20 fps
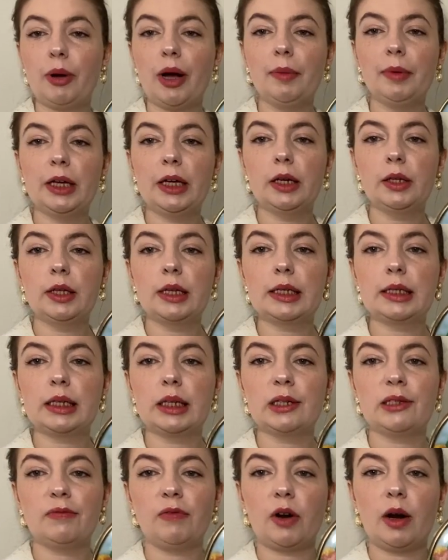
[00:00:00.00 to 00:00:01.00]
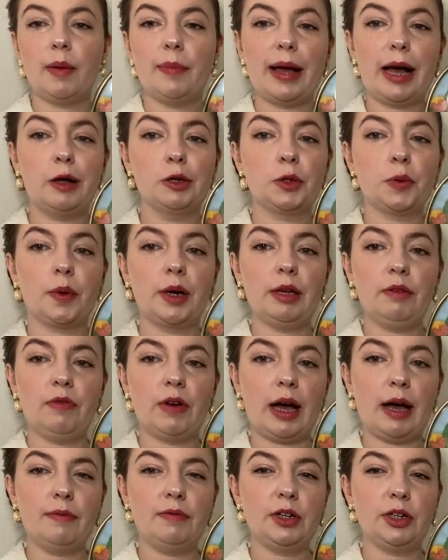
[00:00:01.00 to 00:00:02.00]
Probably gonna list this for about
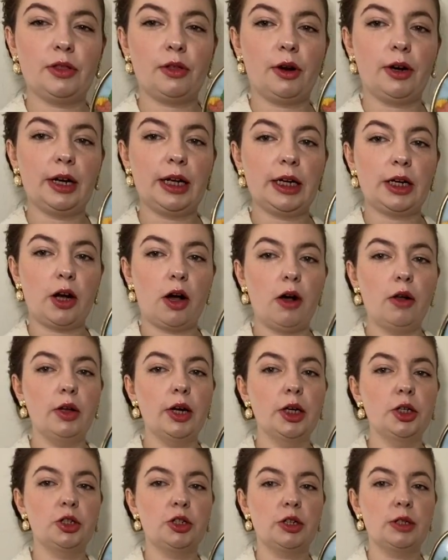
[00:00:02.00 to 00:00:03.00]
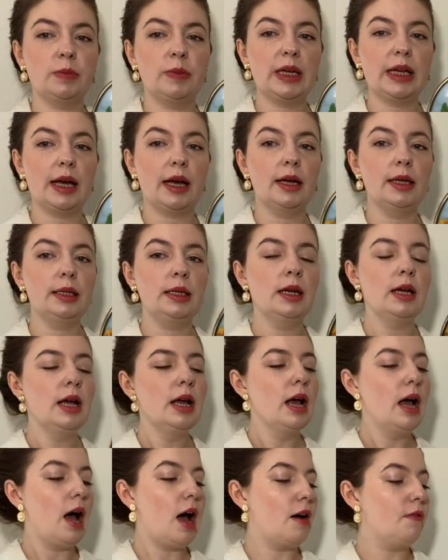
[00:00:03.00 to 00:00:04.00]
$25 to $30 just because
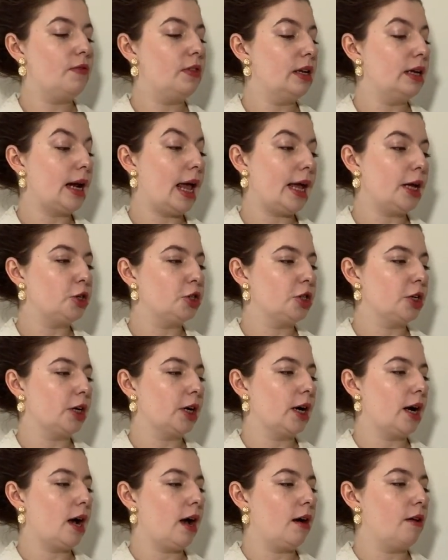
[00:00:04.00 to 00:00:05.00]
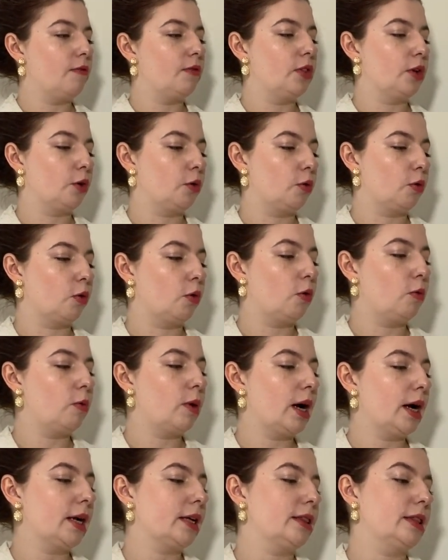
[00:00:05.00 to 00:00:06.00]
of the nature of the crewel
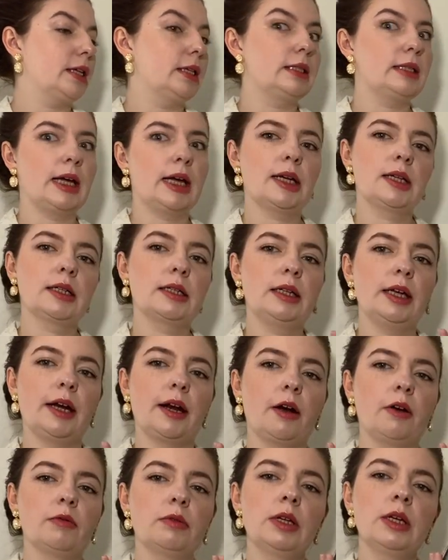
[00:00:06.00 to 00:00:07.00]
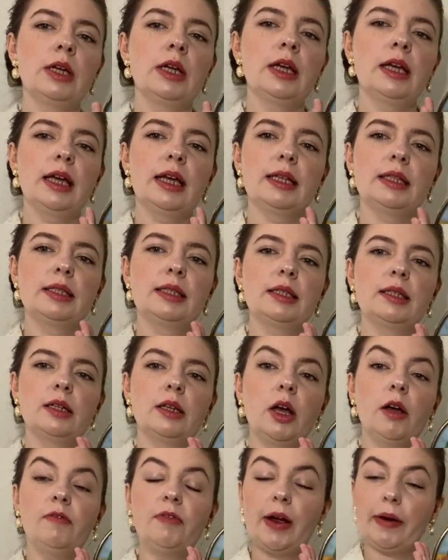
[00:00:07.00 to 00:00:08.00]
work. This takes, you know, it's
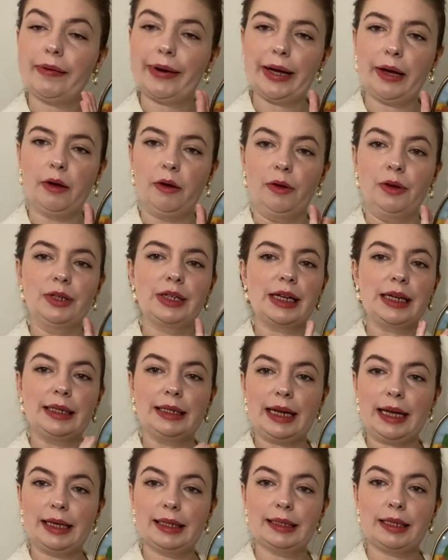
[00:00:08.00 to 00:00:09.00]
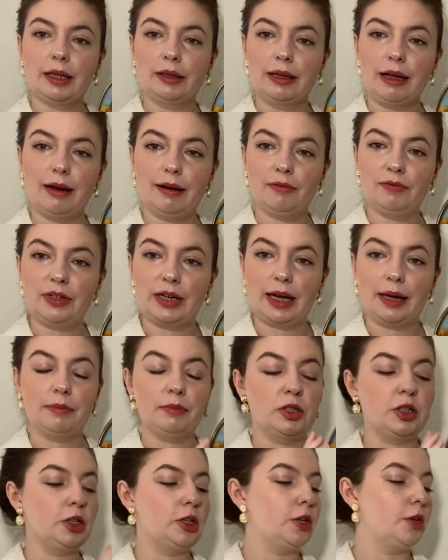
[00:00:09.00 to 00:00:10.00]
very old and takes a lot of
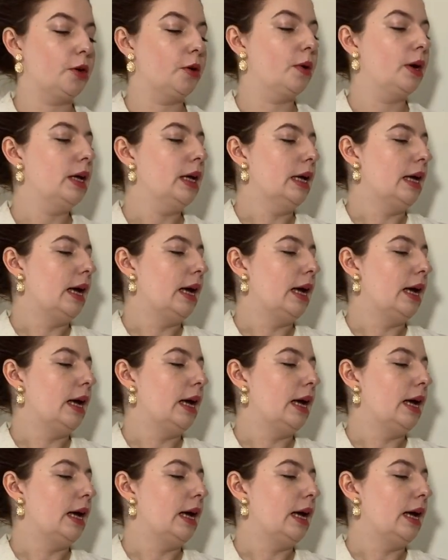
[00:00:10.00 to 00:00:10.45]
time to do.